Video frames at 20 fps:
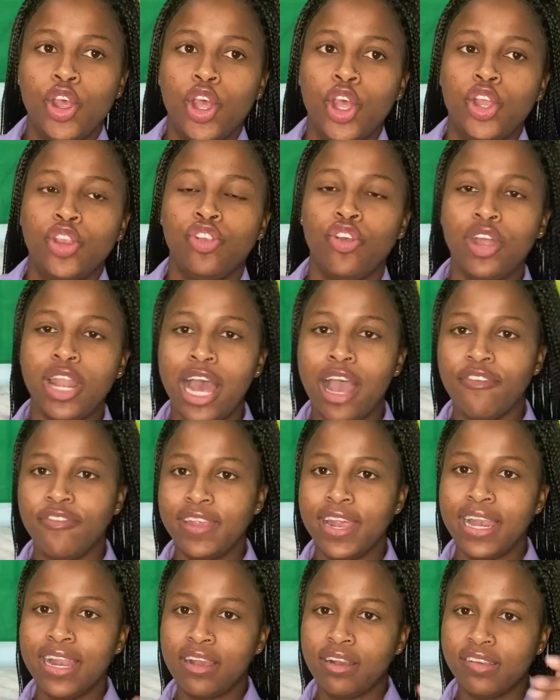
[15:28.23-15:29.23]
Turn off in a
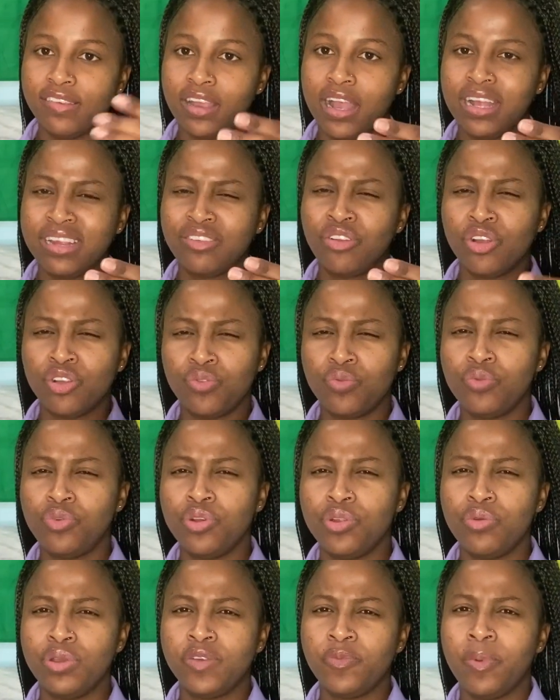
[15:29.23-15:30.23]
little shortcut road,
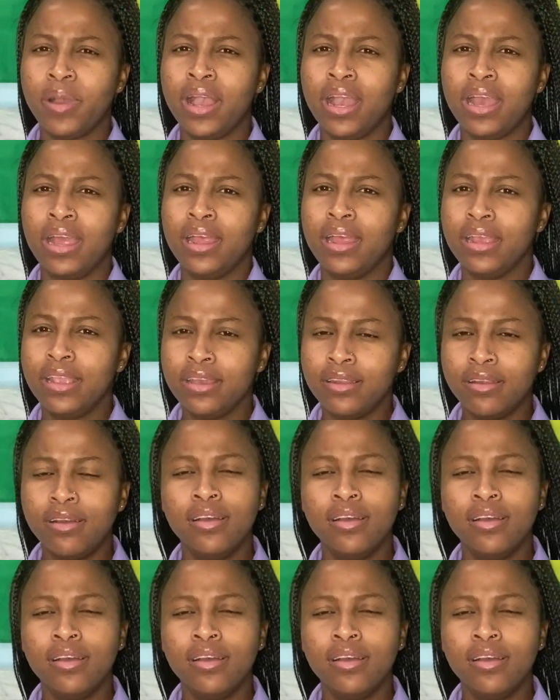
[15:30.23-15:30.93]
which part, but